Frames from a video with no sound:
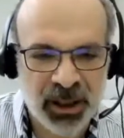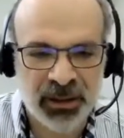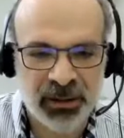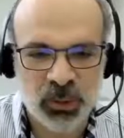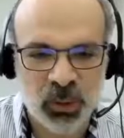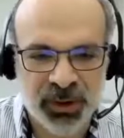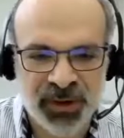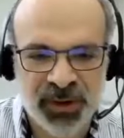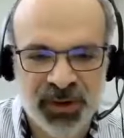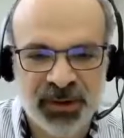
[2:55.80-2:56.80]
notice
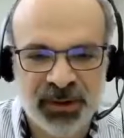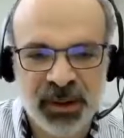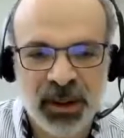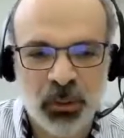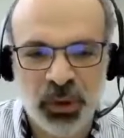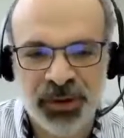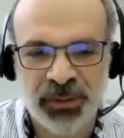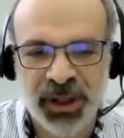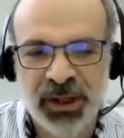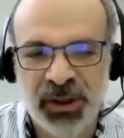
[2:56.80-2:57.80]
this word's
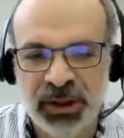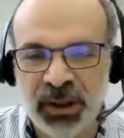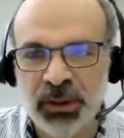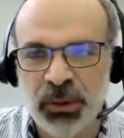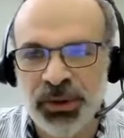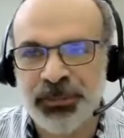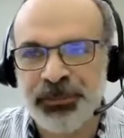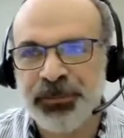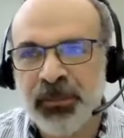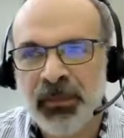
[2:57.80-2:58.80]
financial inclusion.
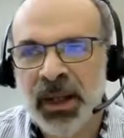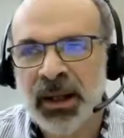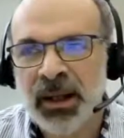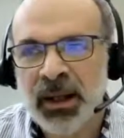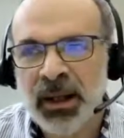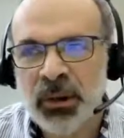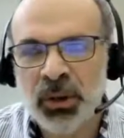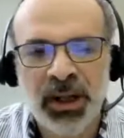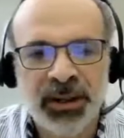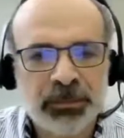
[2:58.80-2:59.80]
Right.